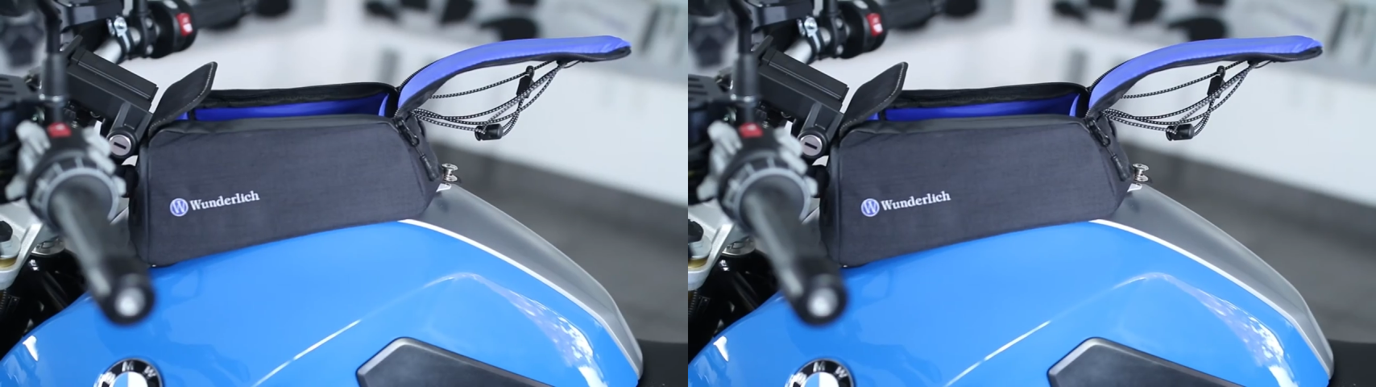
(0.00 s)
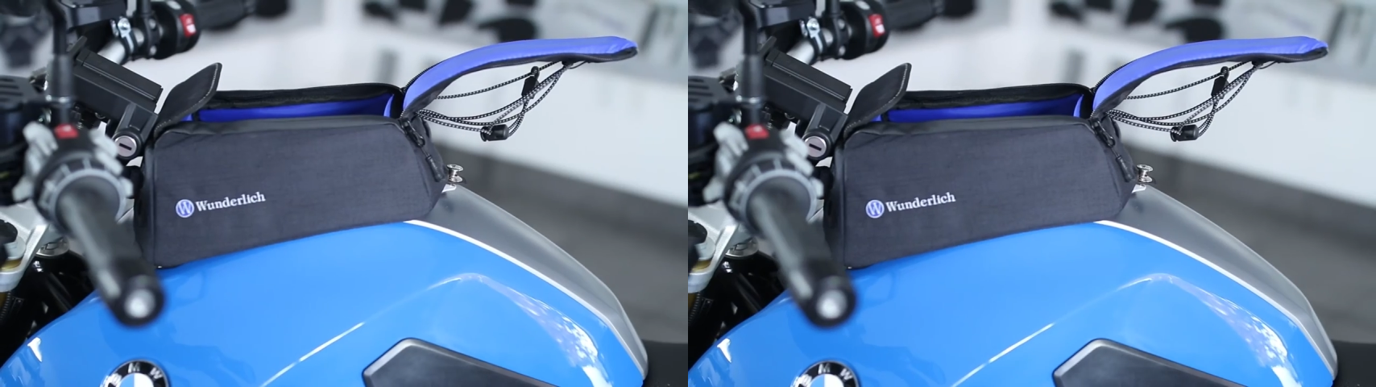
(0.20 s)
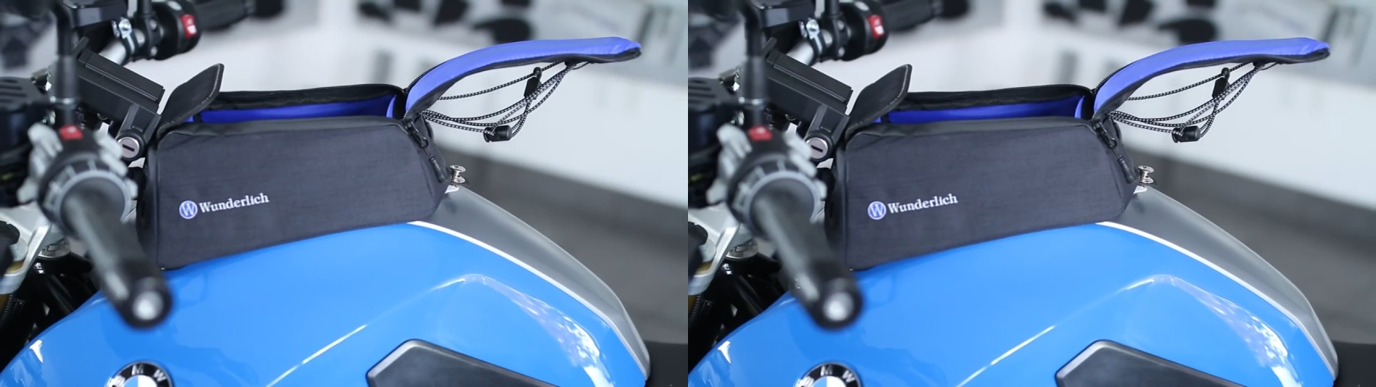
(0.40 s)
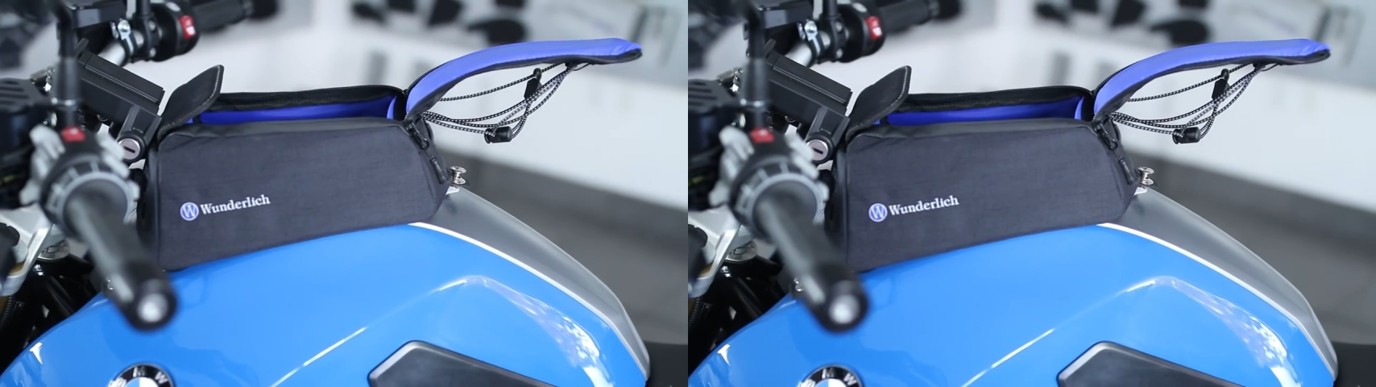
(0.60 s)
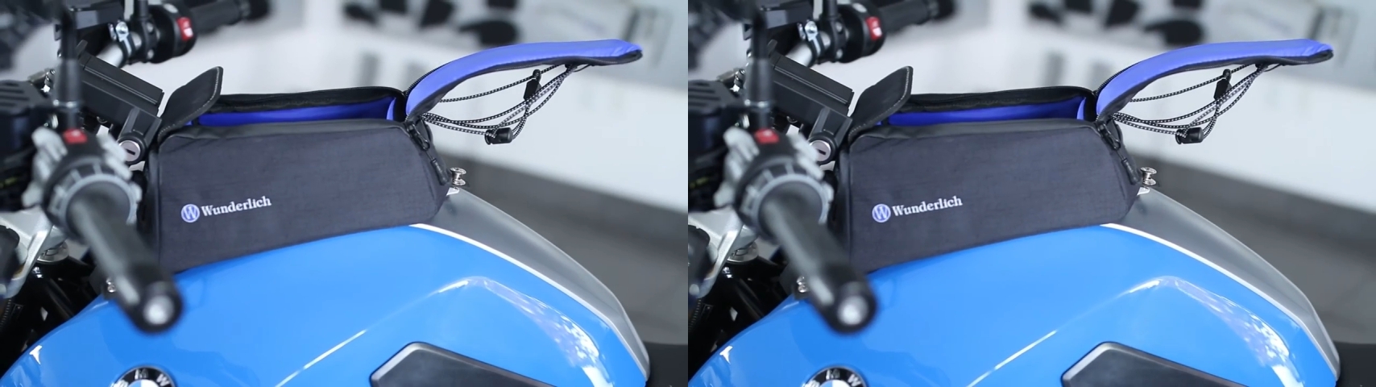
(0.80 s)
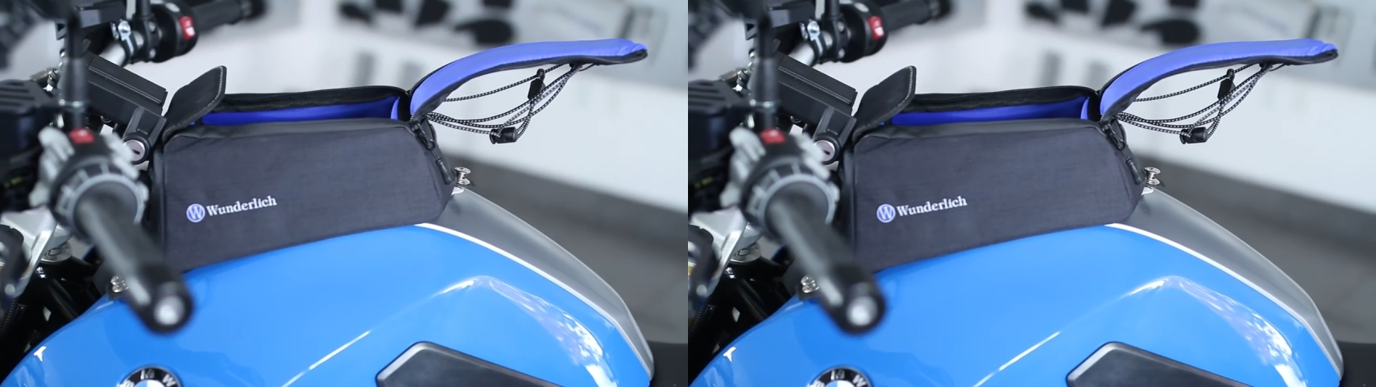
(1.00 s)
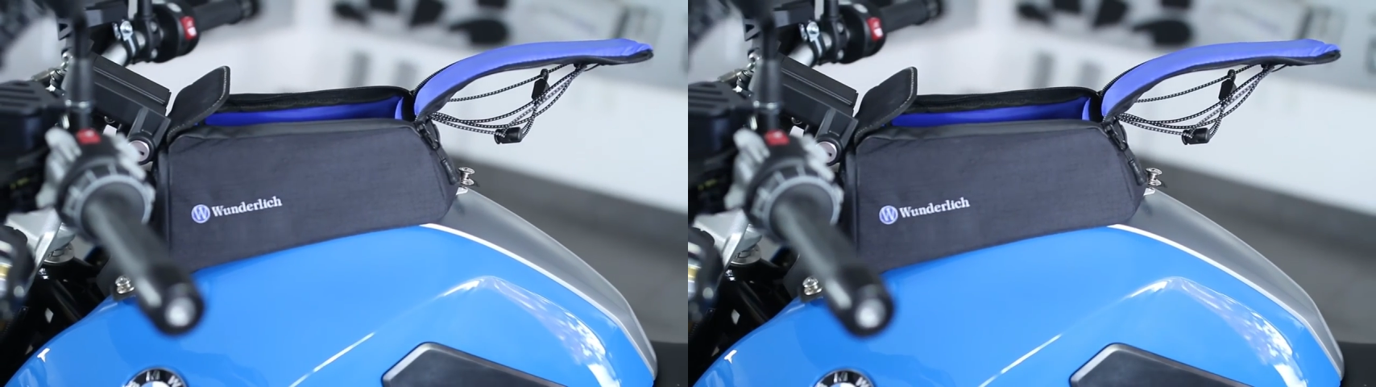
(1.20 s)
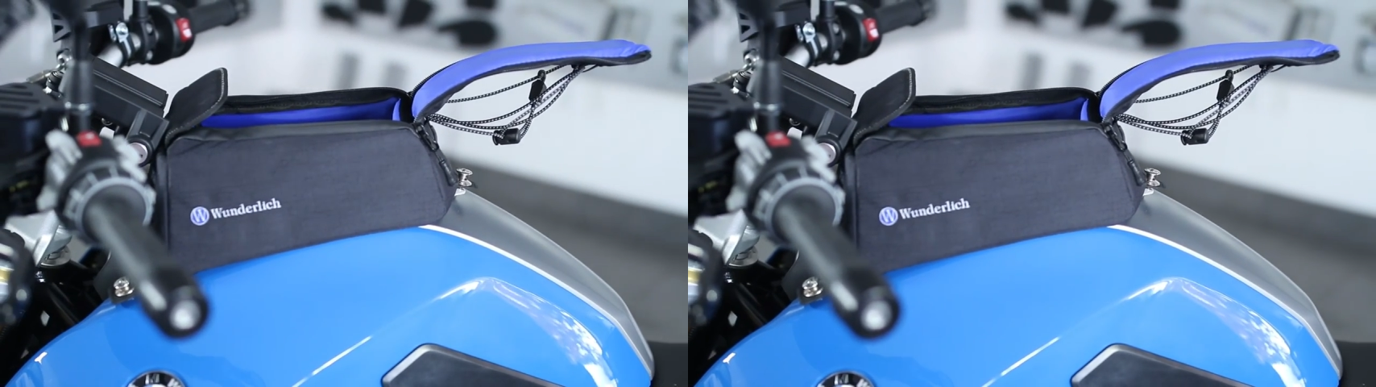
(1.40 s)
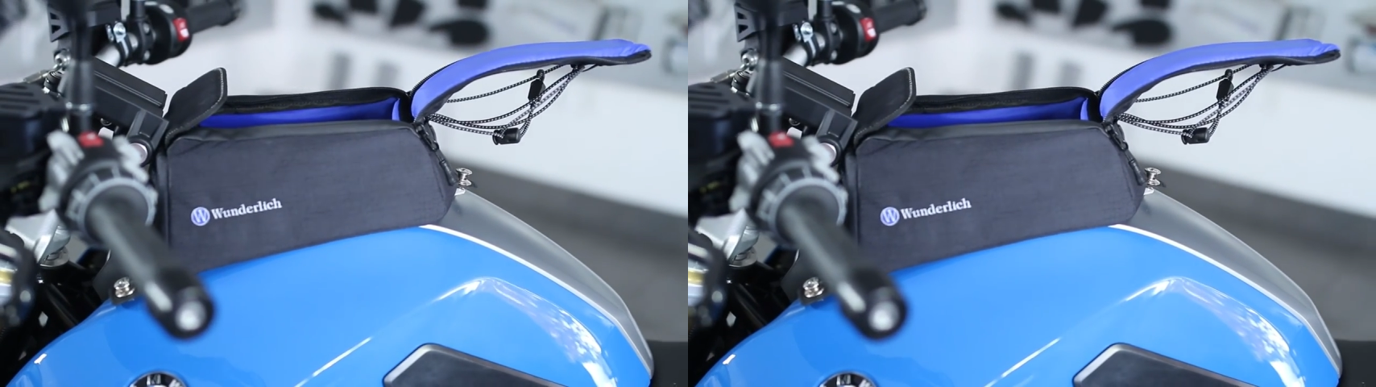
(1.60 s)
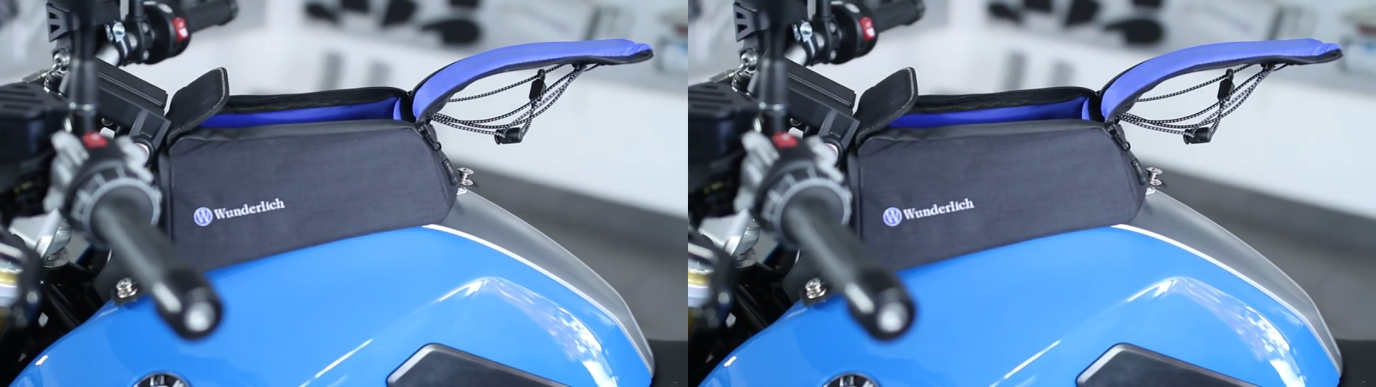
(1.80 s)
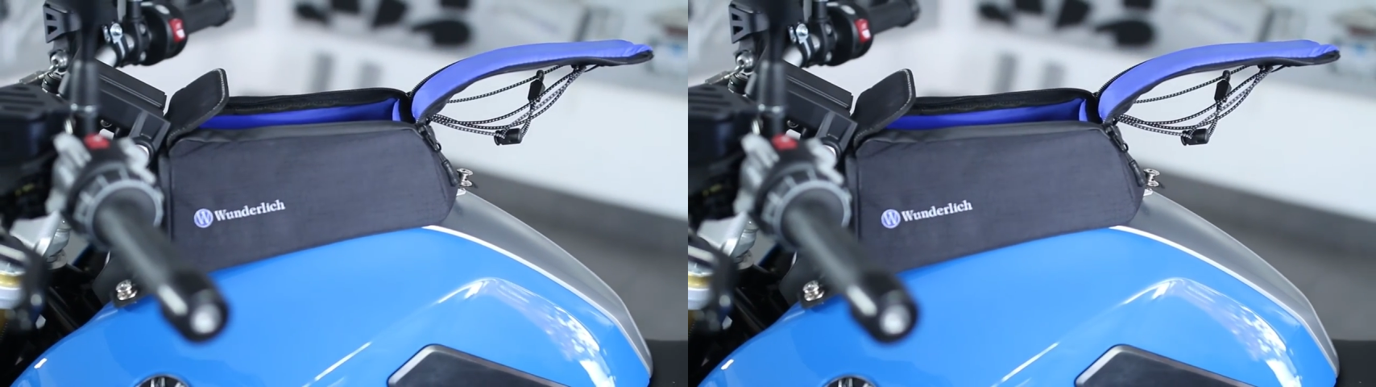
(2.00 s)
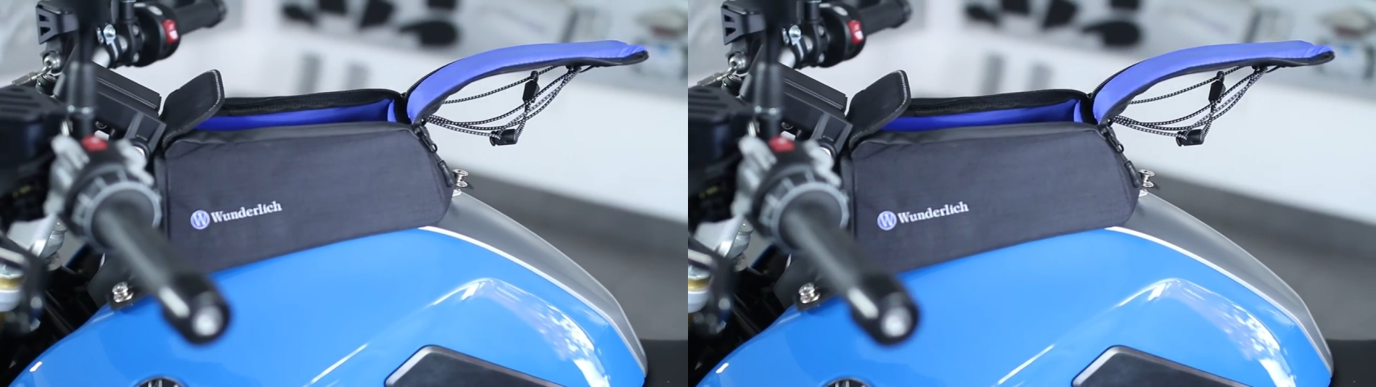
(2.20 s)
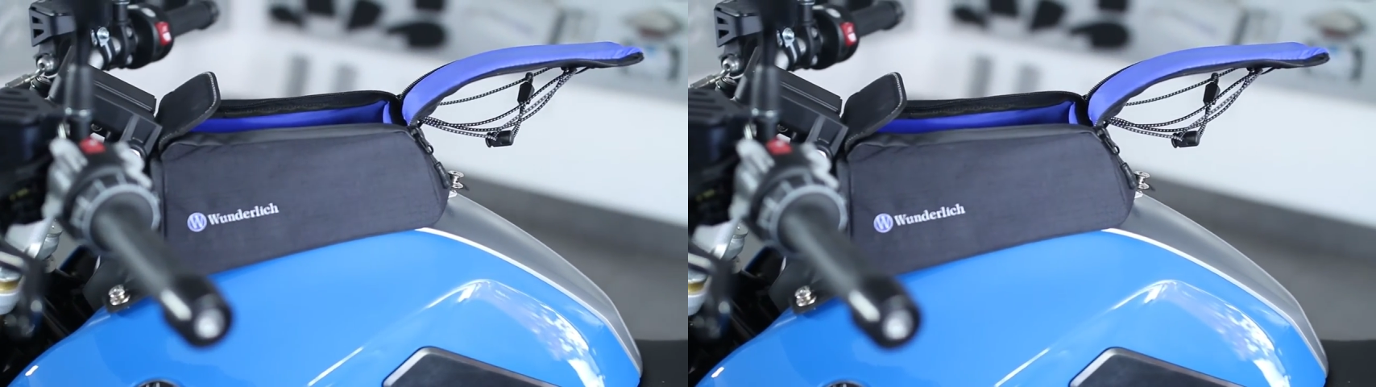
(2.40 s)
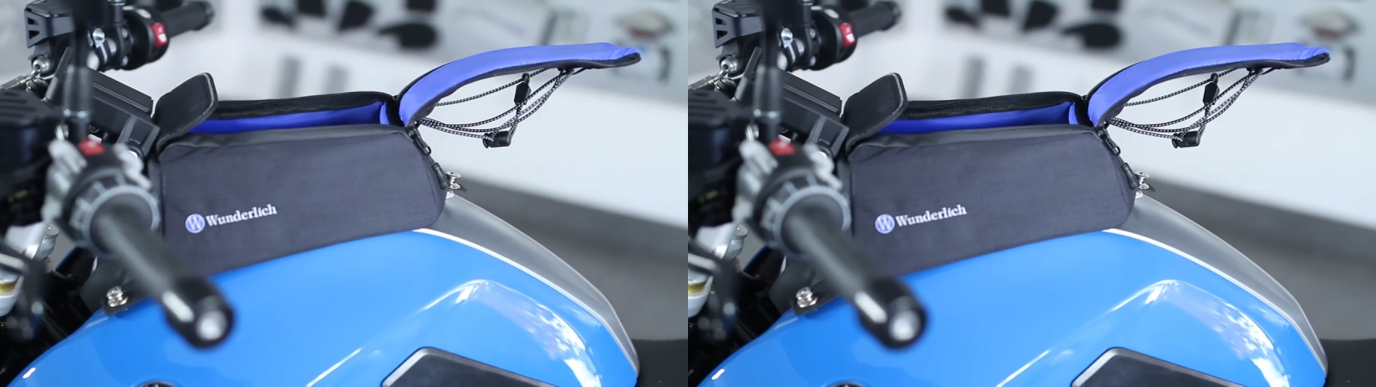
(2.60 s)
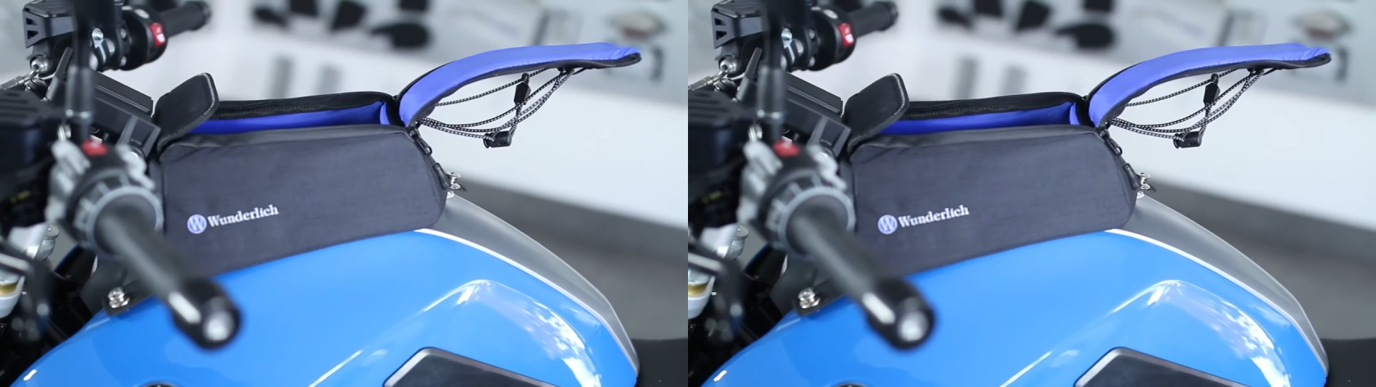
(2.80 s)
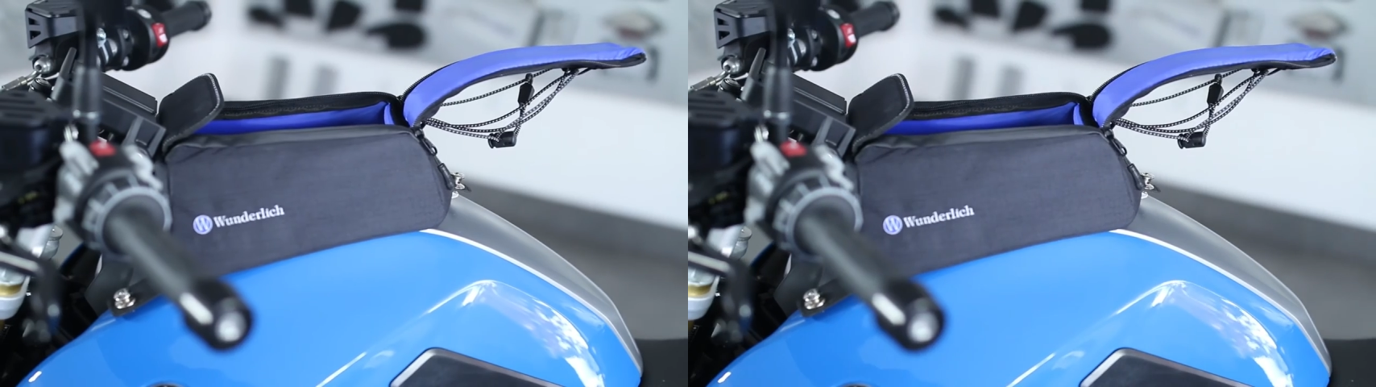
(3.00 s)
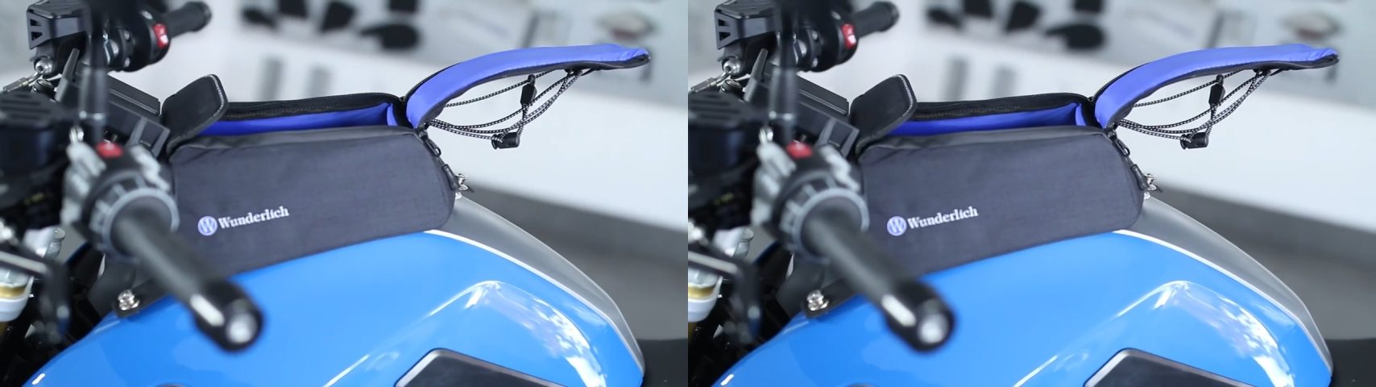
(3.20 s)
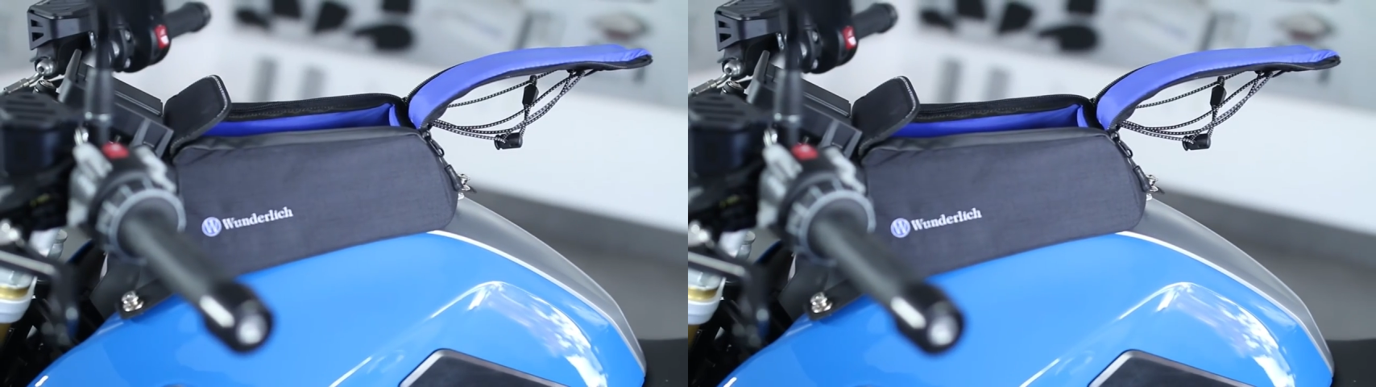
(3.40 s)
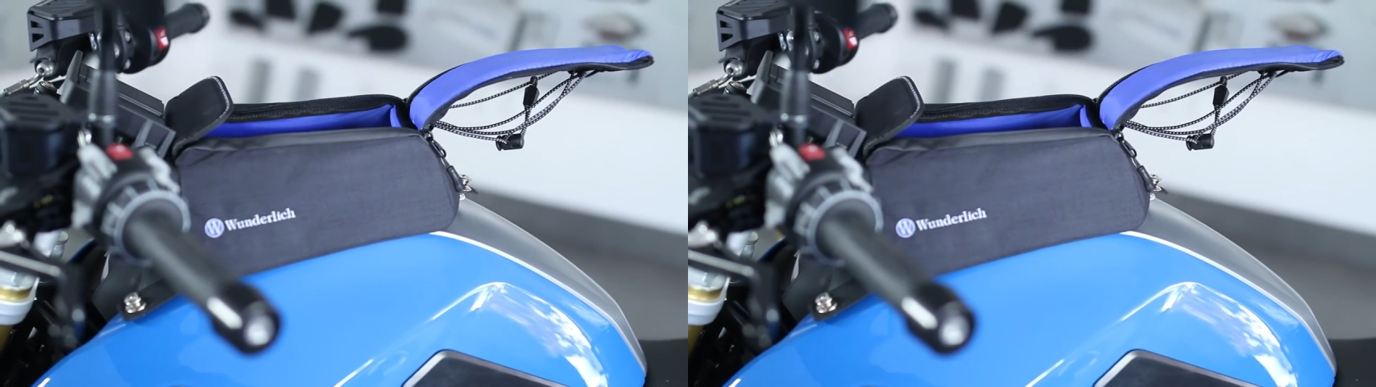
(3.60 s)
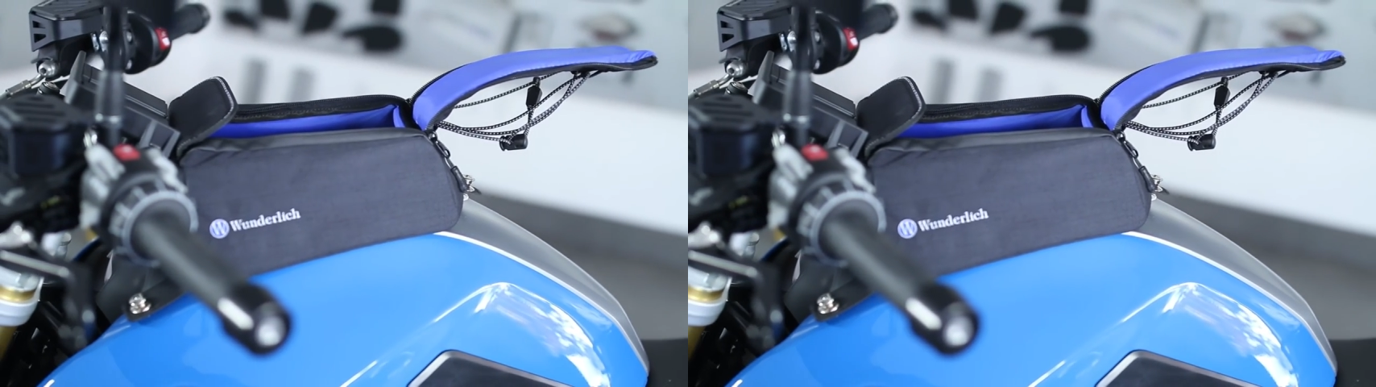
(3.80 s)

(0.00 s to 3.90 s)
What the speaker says: [unreadable: no face in view]